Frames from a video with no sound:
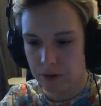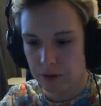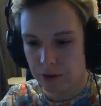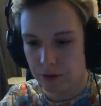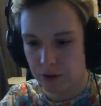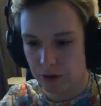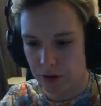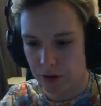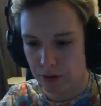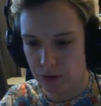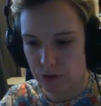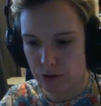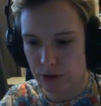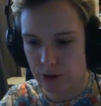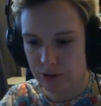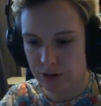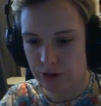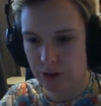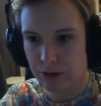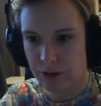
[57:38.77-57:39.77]
So it goes
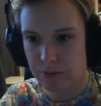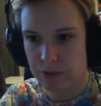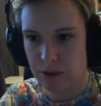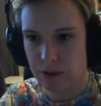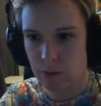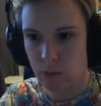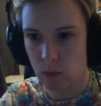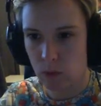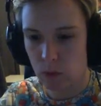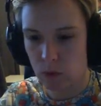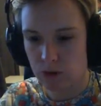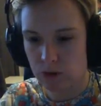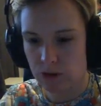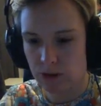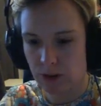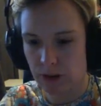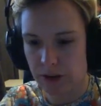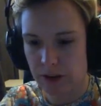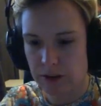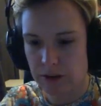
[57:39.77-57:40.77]
grass type, then water
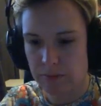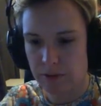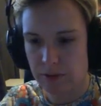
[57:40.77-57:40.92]
type,